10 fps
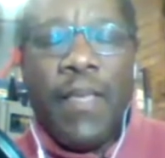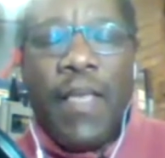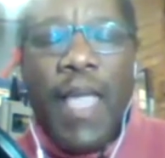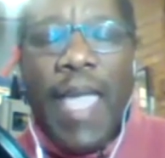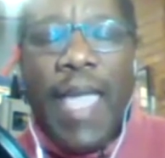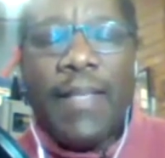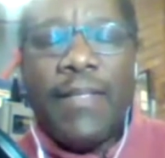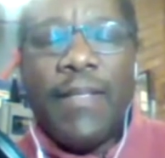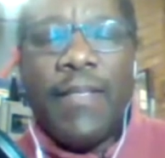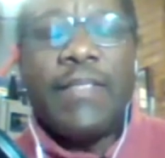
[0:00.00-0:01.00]
and
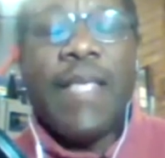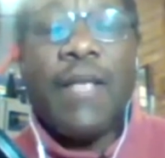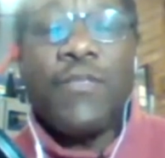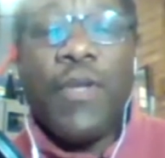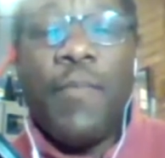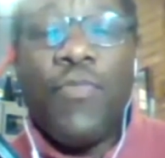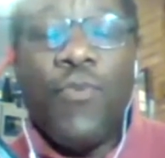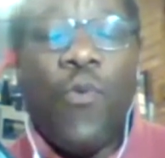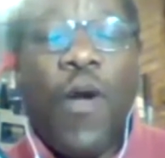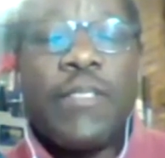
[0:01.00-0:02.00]
these guys are coming
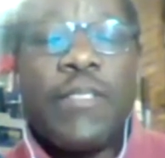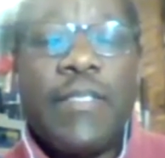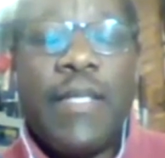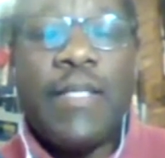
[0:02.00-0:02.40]
through Washington as